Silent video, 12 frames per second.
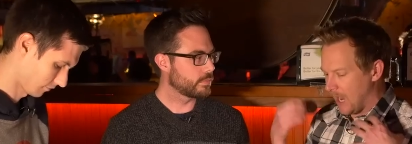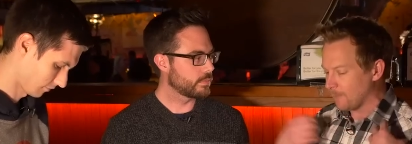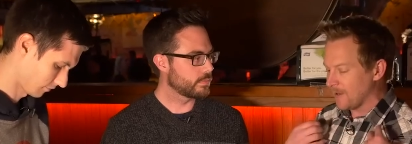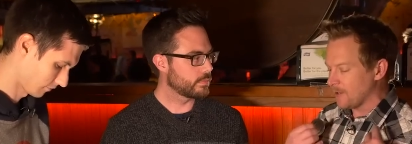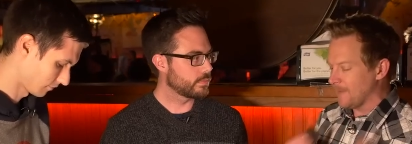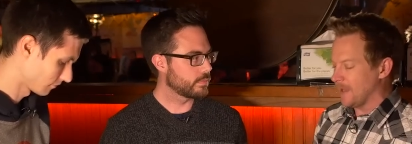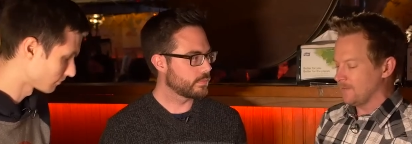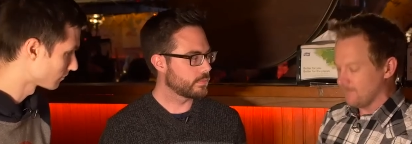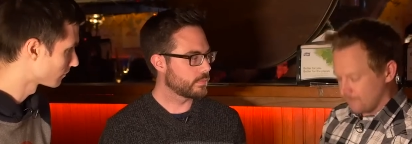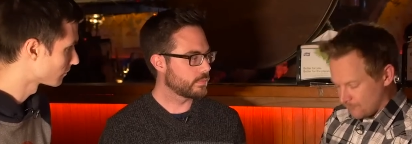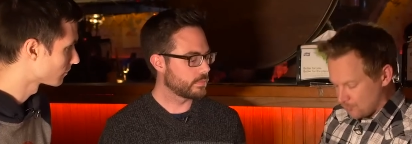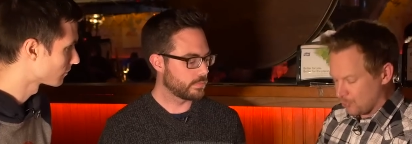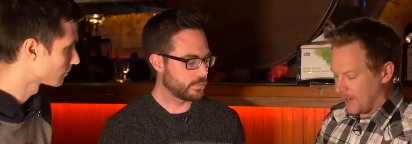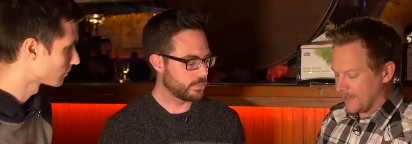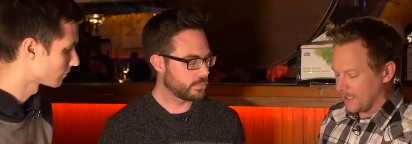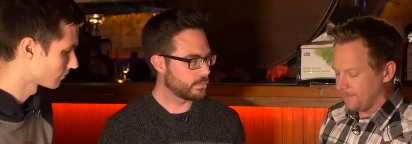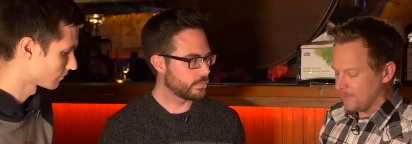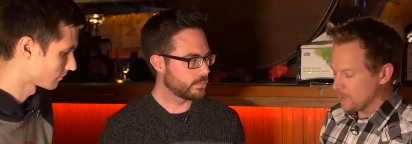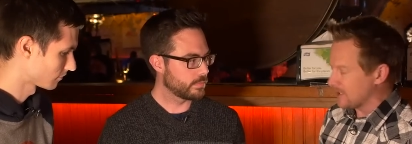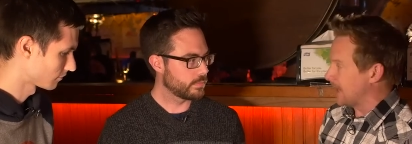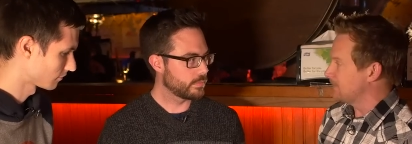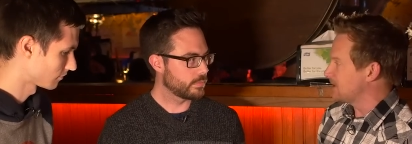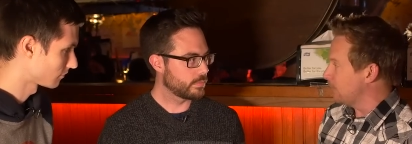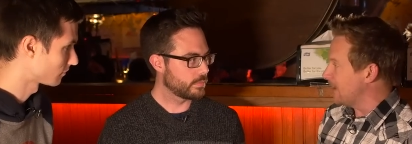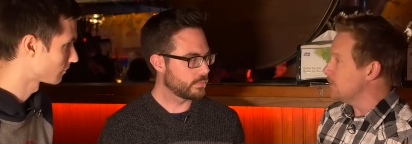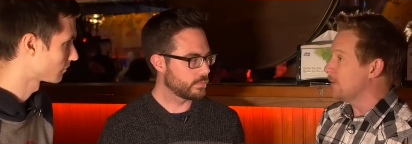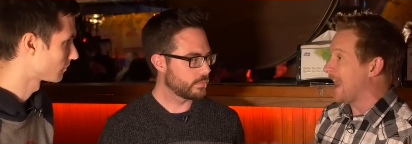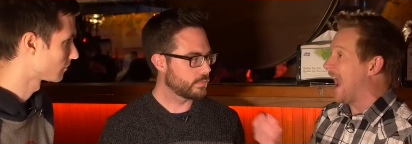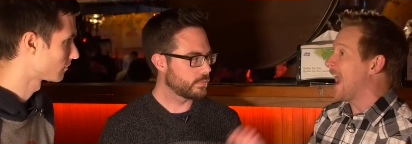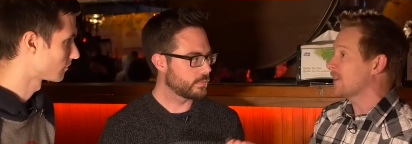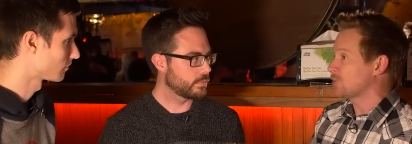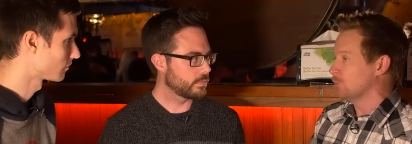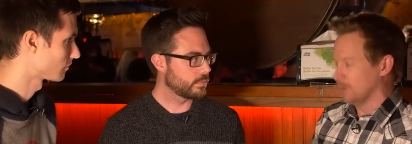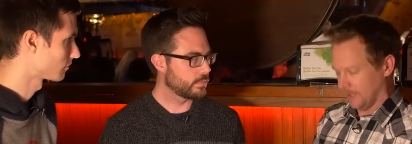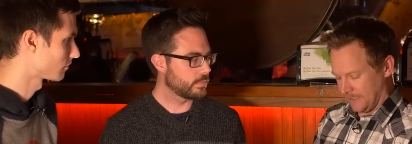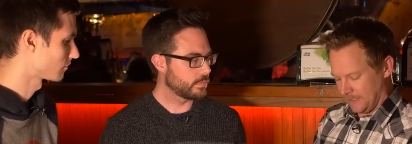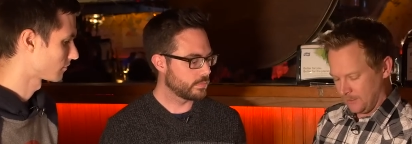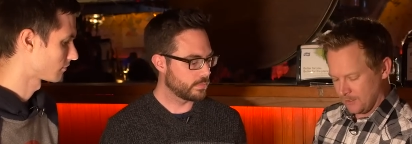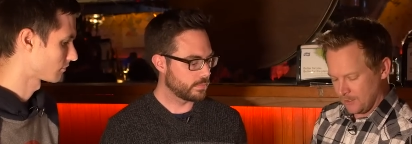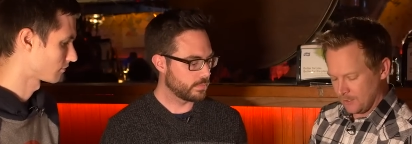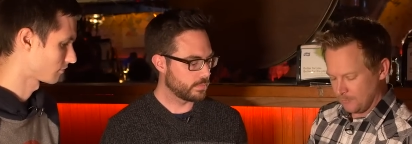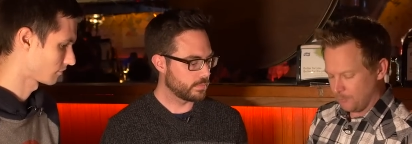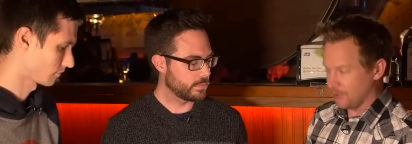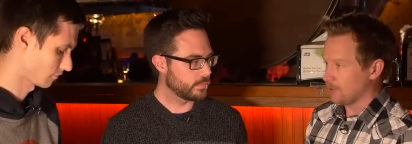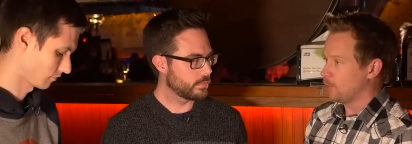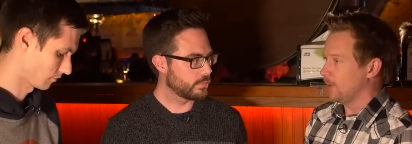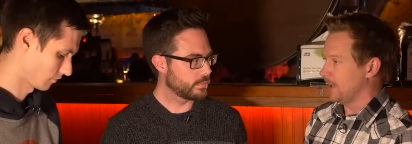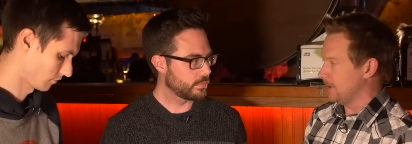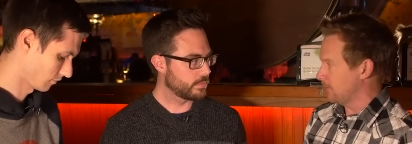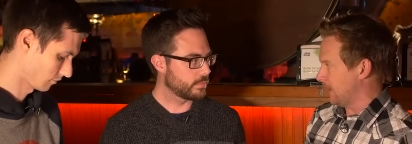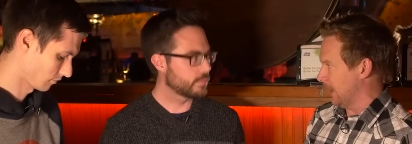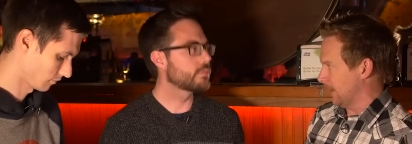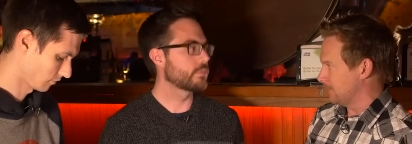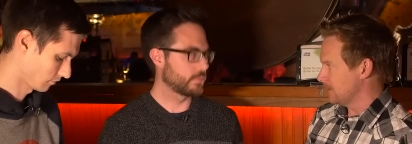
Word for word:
Speaker 1: I recommend trying it a few times the way you would actually put the coin in your hand.